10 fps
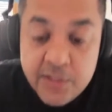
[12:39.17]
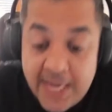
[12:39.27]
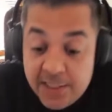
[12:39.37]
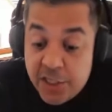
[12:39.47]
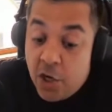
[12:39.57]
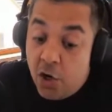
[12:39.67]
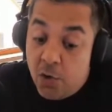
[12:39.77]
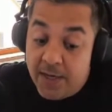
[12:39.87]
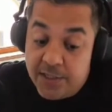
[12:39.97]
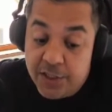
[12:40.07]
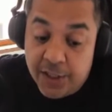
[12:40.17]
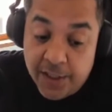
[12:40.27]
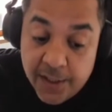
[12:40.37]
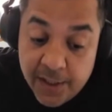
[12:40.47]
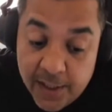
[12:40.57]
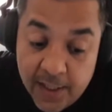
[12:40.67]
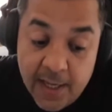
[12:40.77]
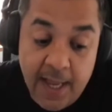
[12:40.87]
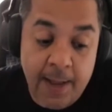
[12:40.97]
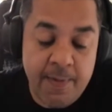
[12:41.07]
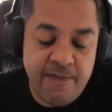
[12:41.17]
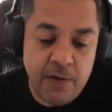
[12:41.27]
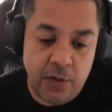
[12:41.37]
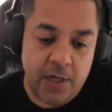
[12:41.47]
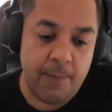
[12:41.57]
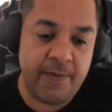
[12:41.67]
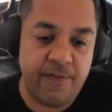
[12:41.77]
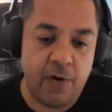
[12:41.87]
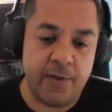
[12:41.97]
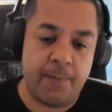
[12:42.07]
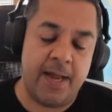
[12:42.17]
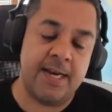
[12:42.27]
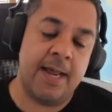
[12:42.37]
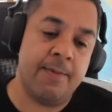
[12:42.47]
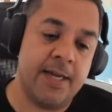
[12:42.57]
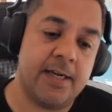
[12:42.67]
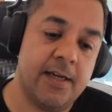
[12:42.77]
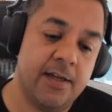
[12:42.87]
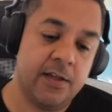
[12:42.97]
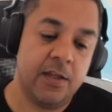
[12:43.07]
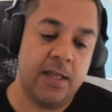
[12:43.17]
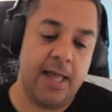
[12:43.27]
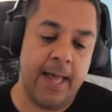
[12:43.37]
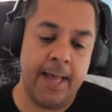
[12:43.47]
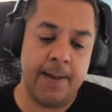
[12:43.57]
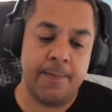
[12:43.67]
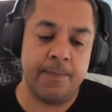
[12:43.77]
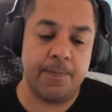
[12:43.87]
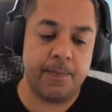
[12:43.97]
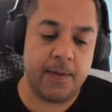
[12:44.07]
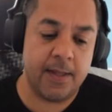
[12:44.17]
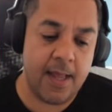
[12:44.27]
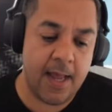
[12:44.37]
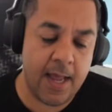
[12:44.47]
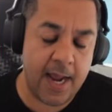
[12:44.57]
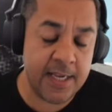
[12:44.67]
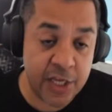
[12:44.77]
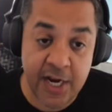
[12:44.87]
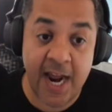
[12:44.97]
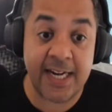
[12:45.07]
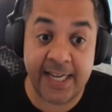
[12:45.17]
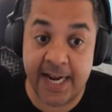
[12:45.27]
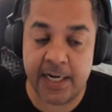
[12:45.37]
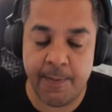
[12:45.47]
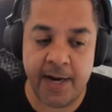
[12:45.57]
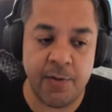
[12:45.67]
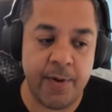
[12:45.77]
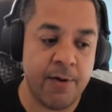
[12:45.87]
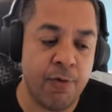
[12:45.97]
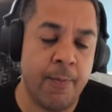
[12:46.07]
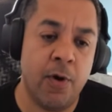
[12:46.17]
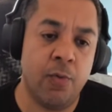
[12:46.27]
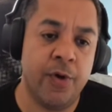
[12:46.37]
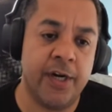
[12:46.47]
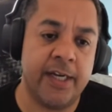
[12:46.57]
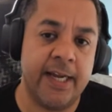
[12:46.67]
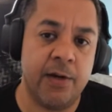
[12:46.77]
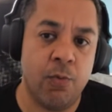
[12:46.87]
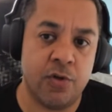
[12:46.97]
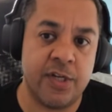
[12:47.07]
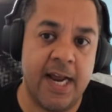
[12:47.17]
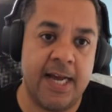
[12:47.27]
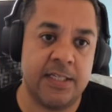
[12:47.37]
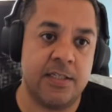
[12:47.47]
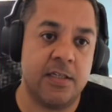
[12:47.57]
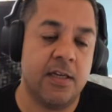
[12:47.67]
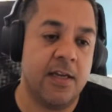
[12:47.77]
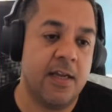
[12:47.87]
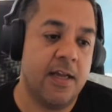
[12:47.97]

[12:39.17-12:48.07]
To answer your question, if you look at before the pandemic, in the United Kingdom anyway, remote working wasn't as